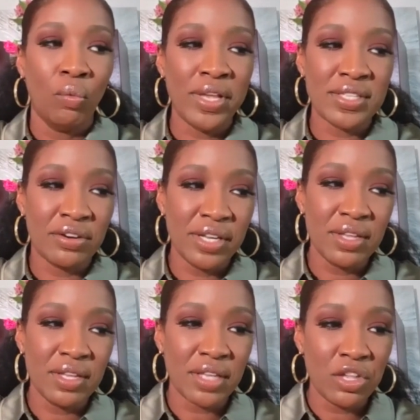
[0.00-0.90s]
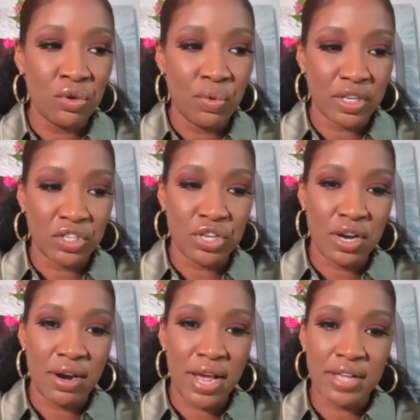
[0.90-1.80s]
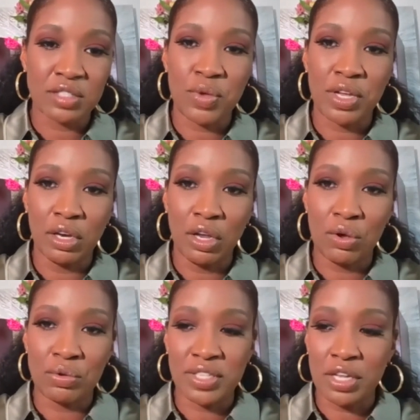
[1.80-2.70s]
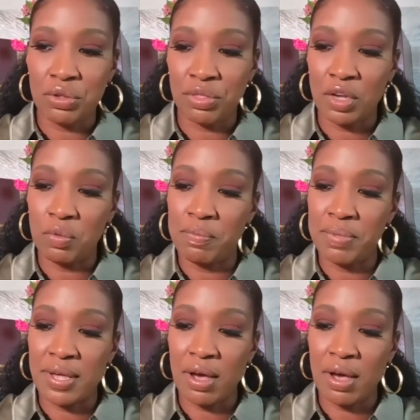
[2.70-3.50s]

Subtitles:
Is there anything that you want to share as we close that you think would be